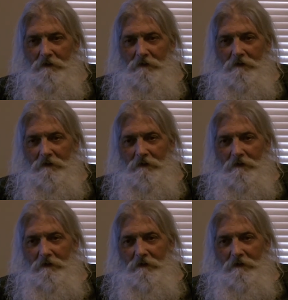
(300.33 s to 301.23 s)

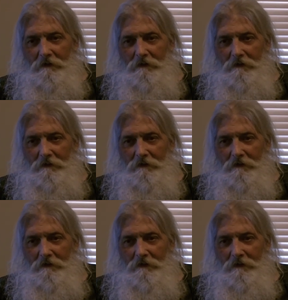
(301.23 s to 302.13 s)

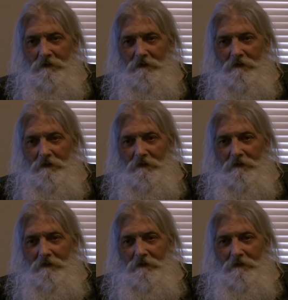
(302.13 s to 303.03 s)

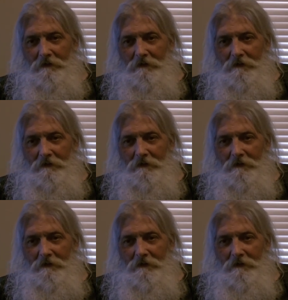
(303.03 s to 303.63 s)
No one is speaking in this clip.